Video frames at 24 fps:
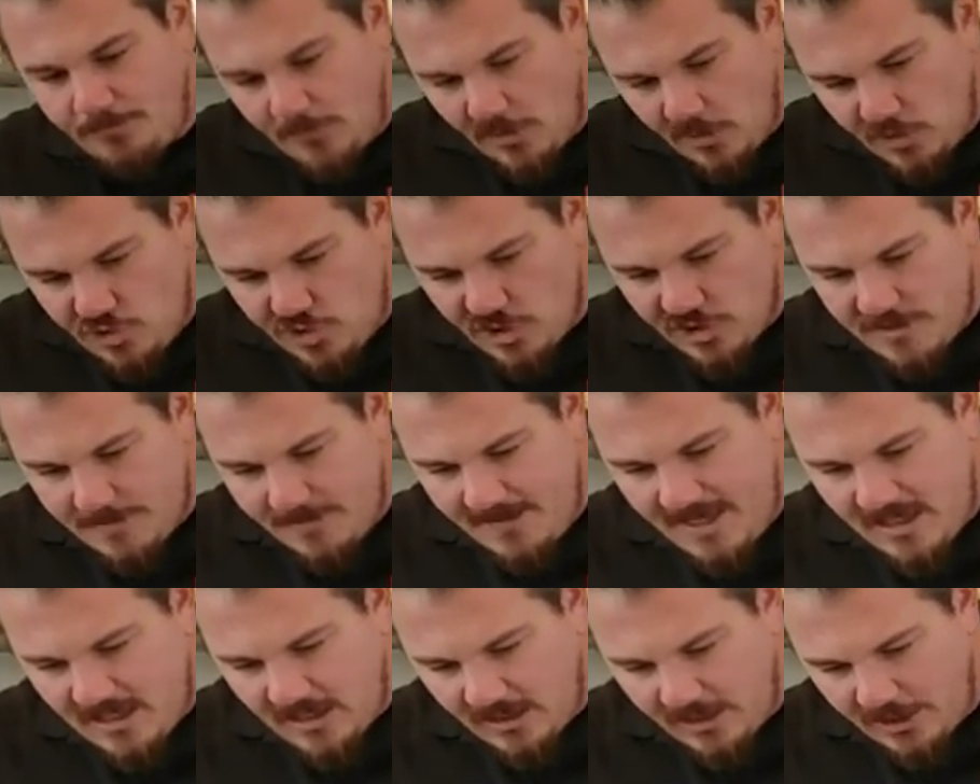just to be
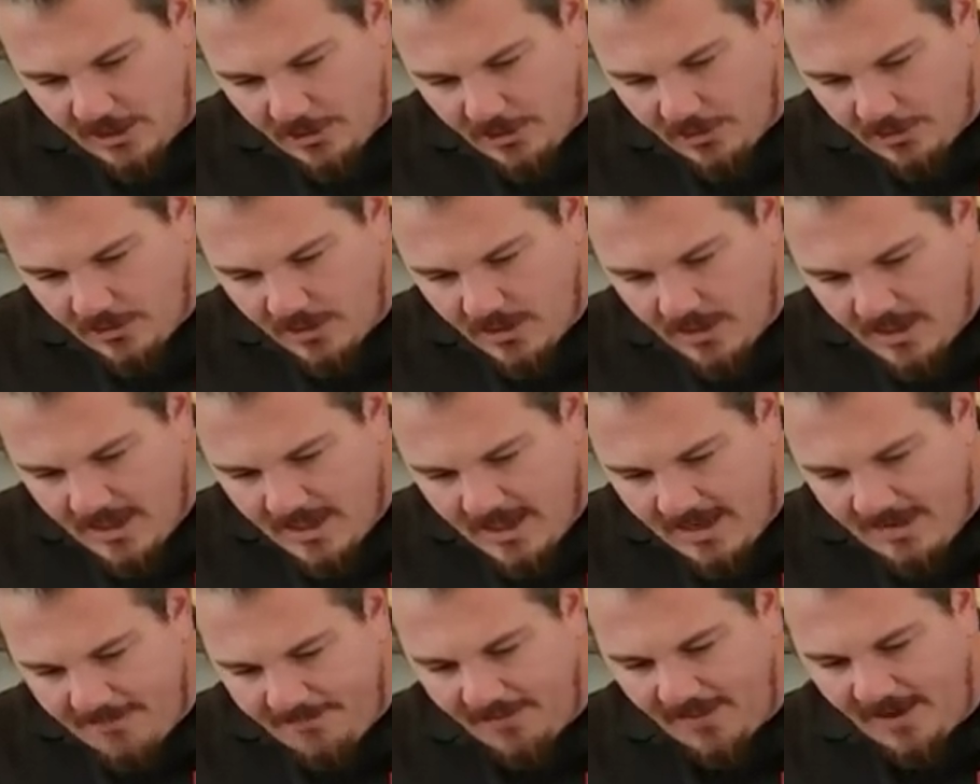clear,
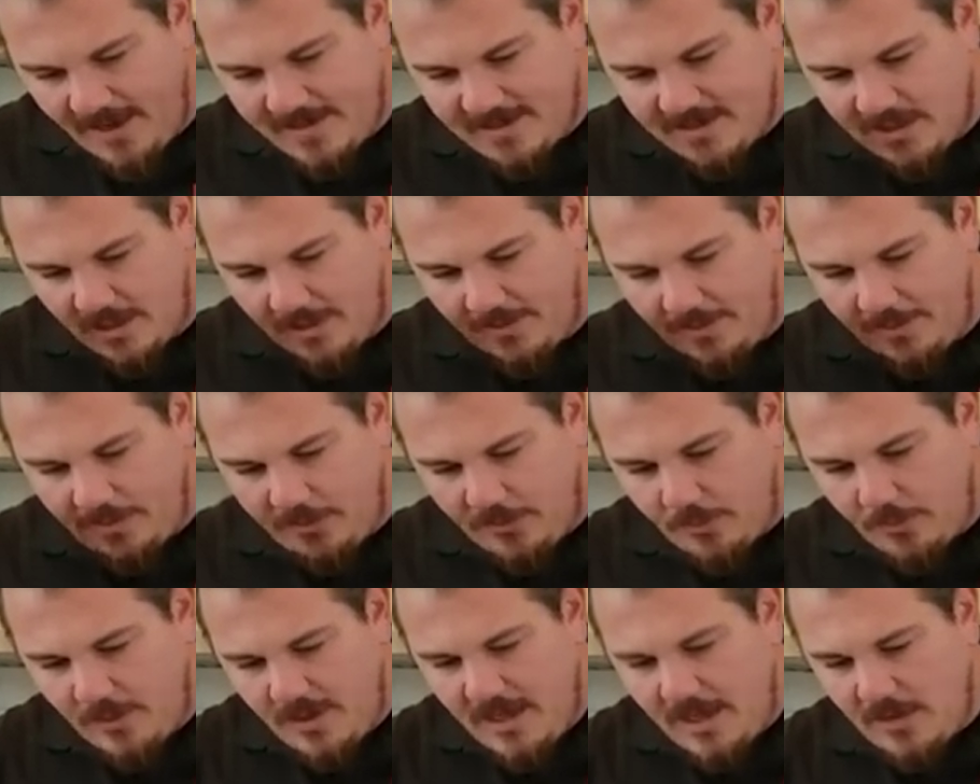it flies on
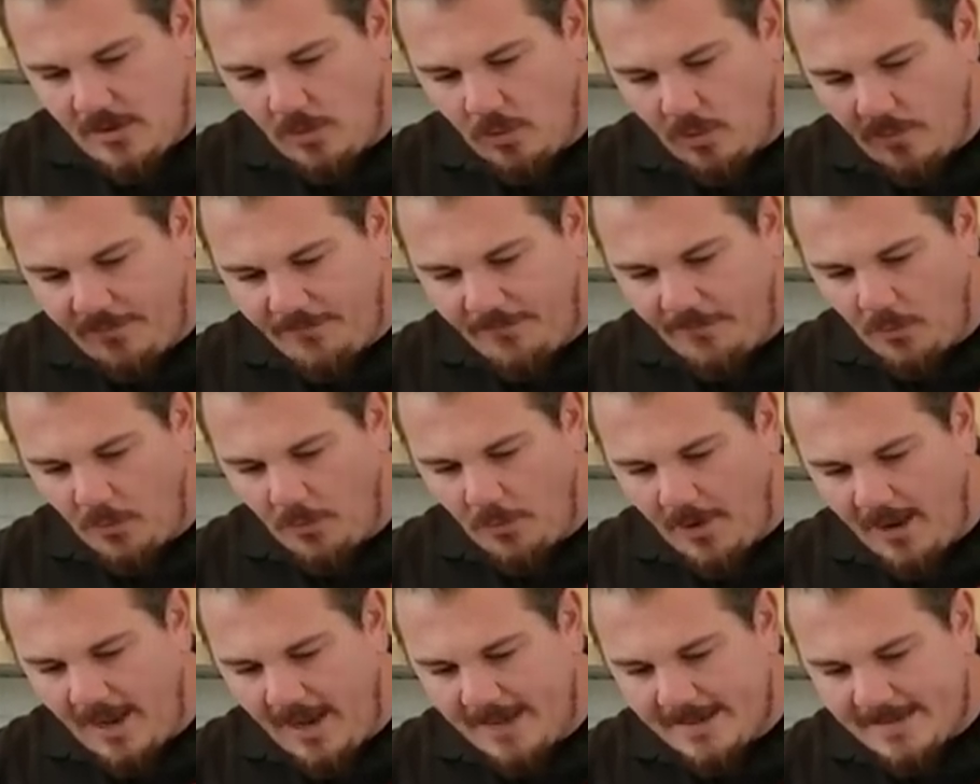3 or
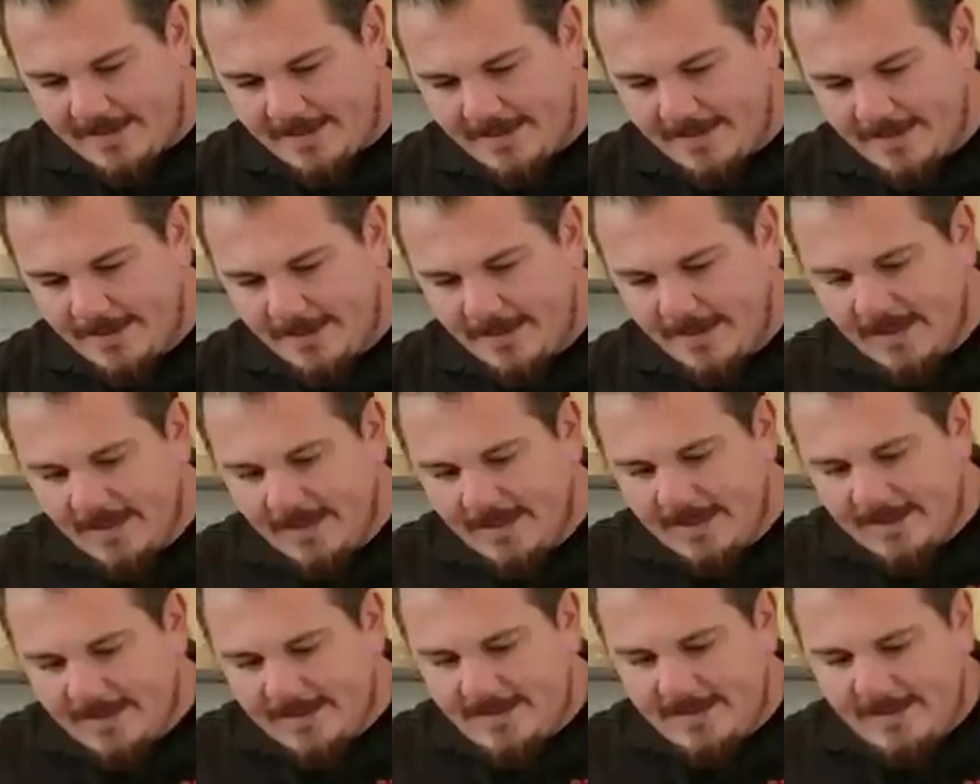4S,
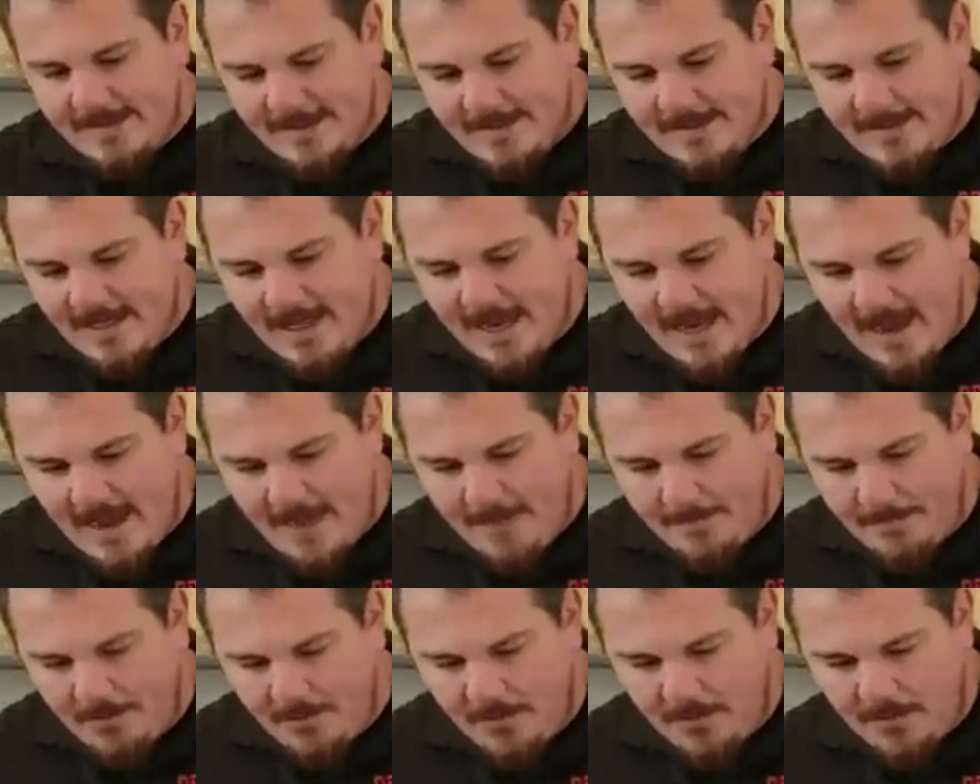60 amp
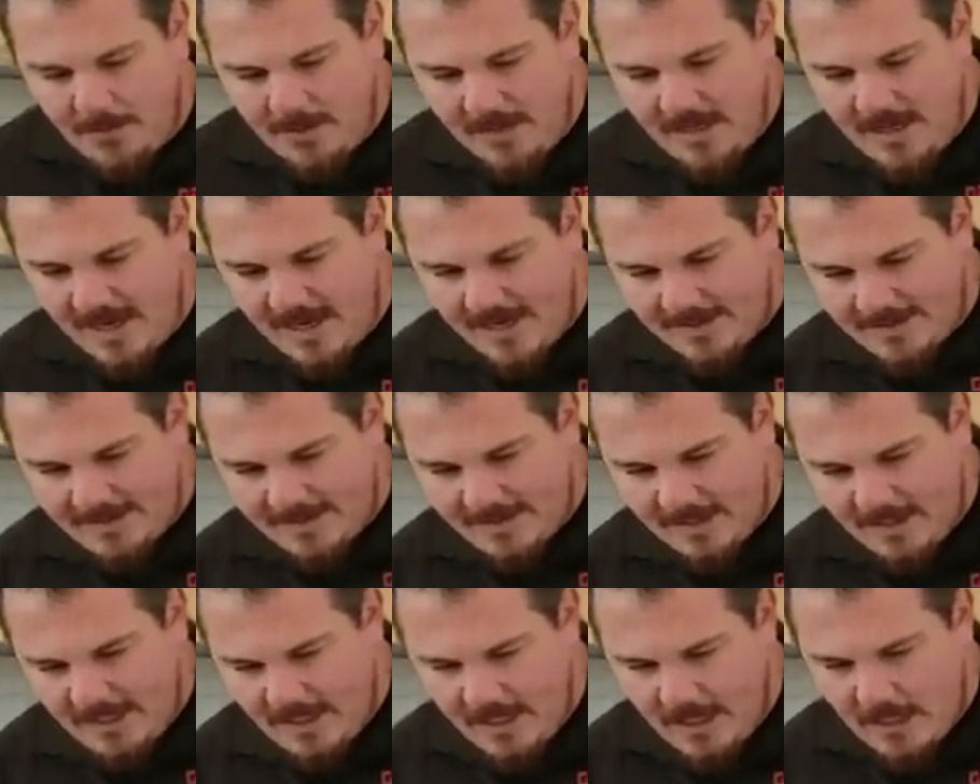
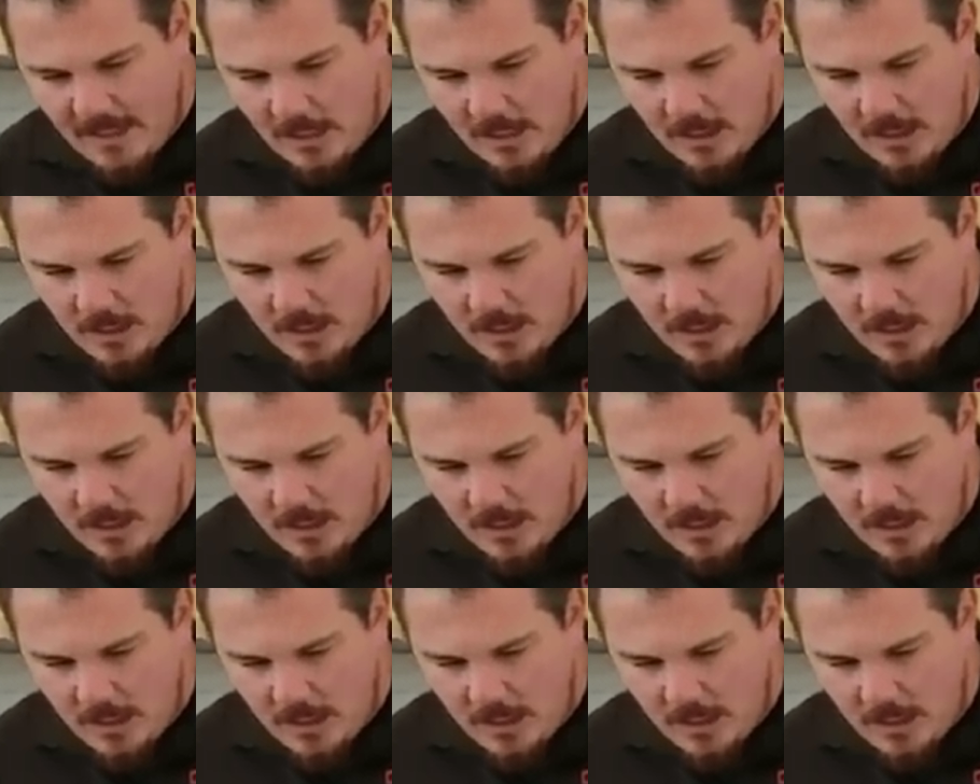ESC.